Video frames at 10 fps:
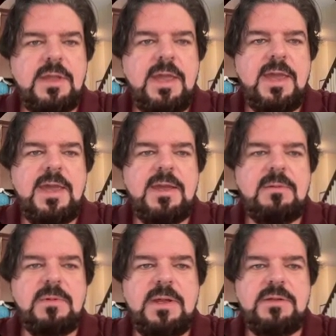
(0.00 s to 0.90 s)

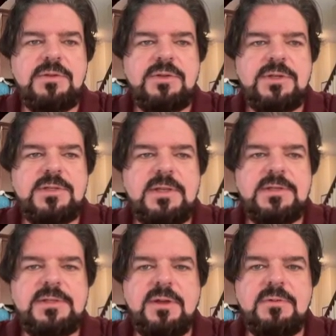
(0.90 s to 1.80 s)
And it just
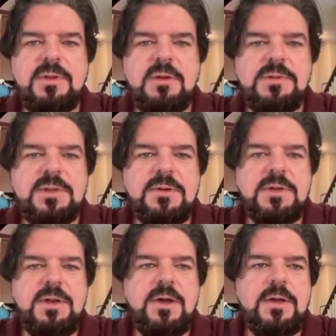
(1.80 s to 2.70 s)
lists the, goes on
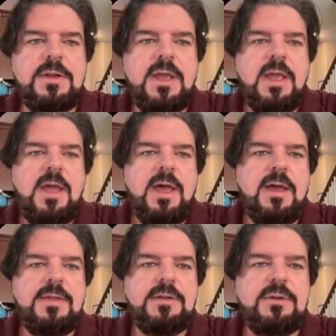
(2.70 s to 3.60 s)
and on.
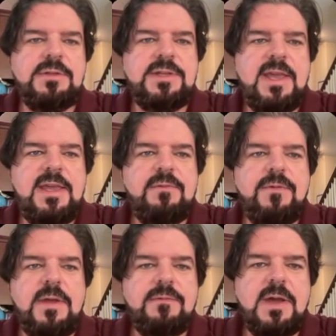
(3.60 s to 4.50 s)
They do say if
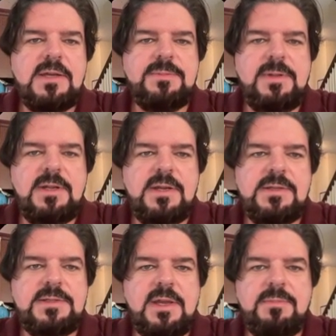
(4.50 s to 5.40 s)
Cosmi
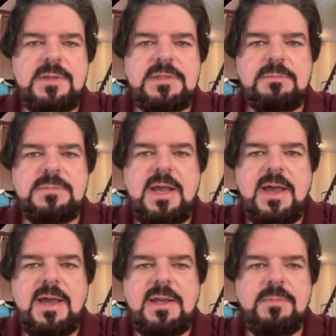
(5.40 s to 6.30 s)
does miss some
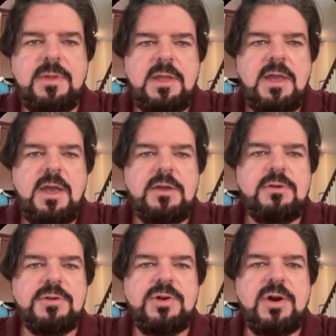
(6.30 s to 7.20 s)
time,
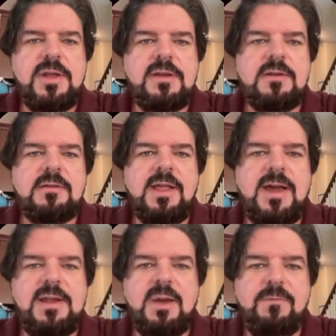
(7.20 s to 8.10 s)
your starting
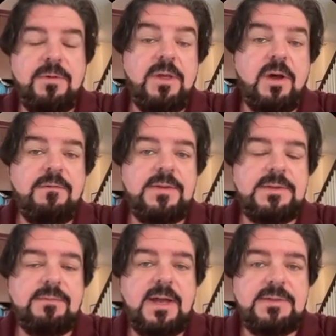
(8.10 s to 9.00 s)
lineup for the
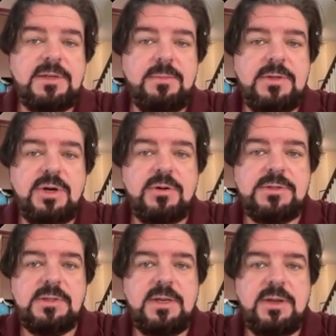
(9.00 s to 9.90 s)
offensive line is going to be
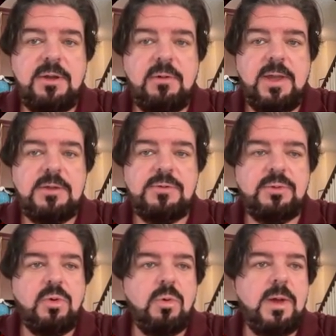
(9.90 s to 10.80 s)
Charles Leno, Andrew
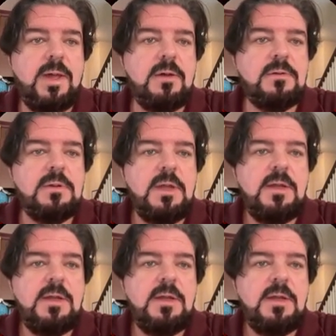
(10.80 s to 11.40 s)
Norwell,